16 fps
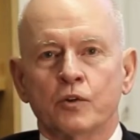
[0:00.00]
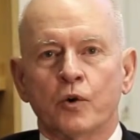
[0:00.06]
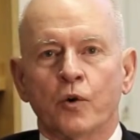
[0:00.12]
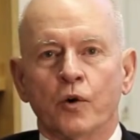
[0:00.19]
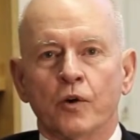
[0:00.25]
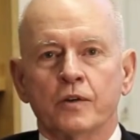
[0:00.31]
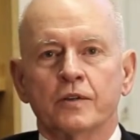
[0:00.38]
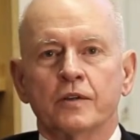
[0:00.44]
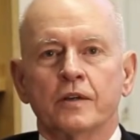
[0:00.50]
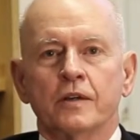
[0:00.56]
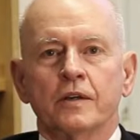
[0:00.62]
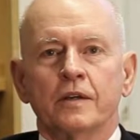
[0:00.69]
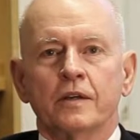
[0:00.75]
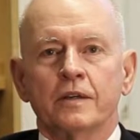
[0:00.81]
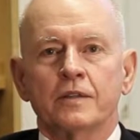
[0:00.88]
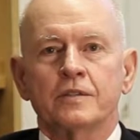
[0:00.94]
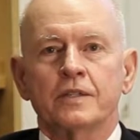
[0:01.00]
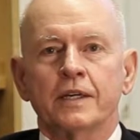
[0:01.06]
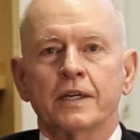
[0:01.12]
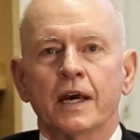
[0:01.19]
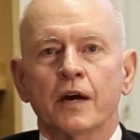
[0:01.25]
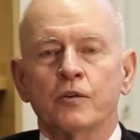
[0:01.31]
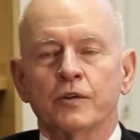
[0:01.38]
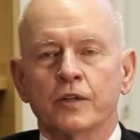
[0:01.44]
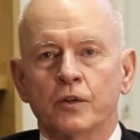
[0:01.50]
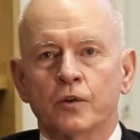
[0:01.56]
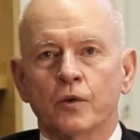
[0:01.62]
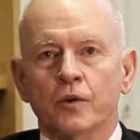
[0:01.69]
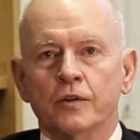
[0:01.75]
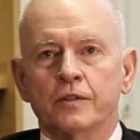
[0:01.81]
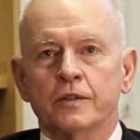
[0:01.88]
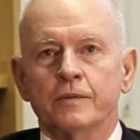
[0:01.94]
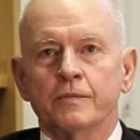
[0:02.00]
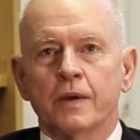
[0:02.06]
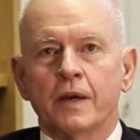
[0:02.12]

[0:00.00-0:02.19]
court is the county court.